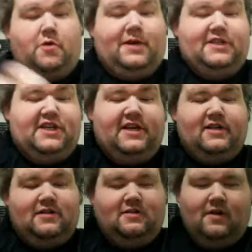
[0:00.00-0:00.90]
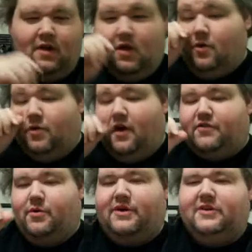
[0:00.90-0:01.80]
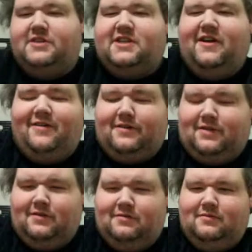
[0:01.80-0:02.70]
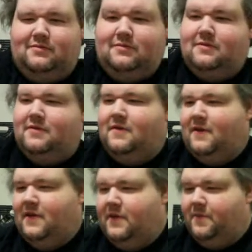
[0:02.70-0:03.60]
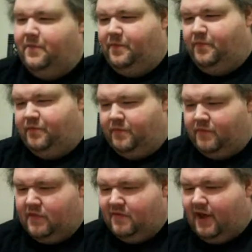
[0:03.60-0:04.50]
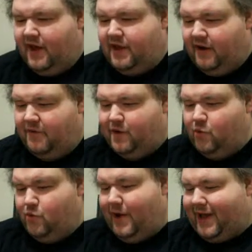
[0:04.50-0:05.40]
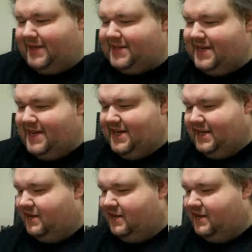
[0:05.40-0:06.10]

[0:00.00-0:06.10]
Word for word: open We're off to a good start so far. Flying carpet. Ooh, I got a Steve.